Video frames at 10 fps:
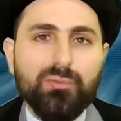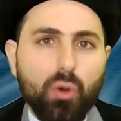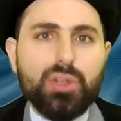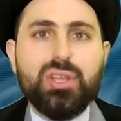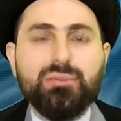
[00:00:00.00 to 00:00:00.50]

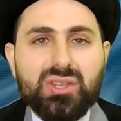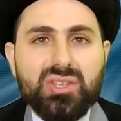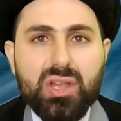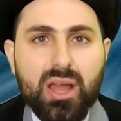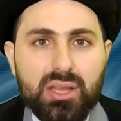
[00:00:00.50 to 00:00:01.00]
force of the
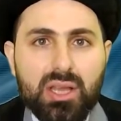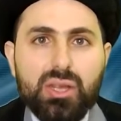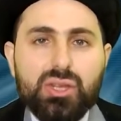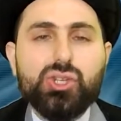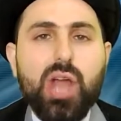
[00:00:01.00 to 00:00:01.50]
sun
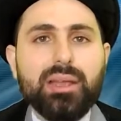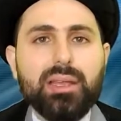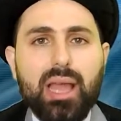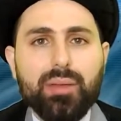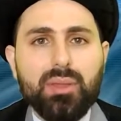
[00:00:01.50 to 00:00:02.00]

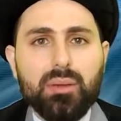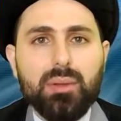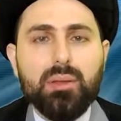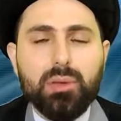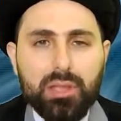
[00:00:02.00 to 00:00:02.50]
shining at them.
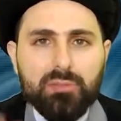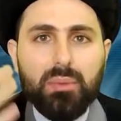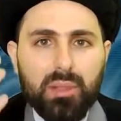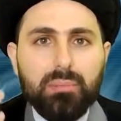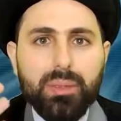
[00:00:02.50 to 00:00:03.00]
Believe
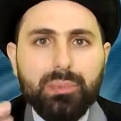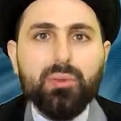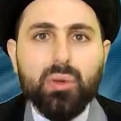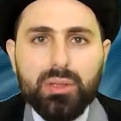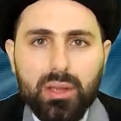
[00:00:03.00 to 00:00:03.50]
me, the
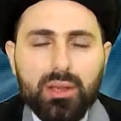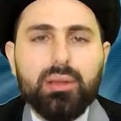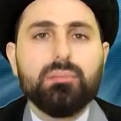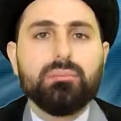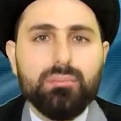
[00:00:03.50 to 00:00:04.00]
people would
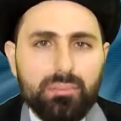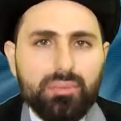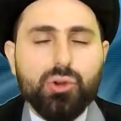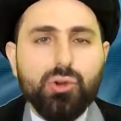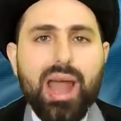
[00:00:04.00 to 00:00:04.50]

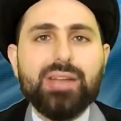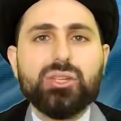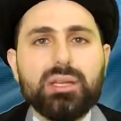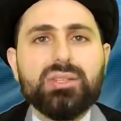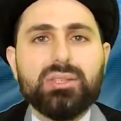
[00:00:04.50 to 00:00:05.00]

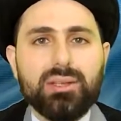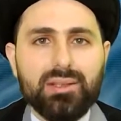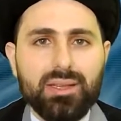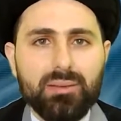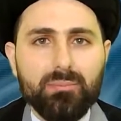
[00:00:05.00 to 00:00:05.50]
crash
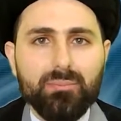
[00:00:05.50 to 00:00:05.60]
instantly.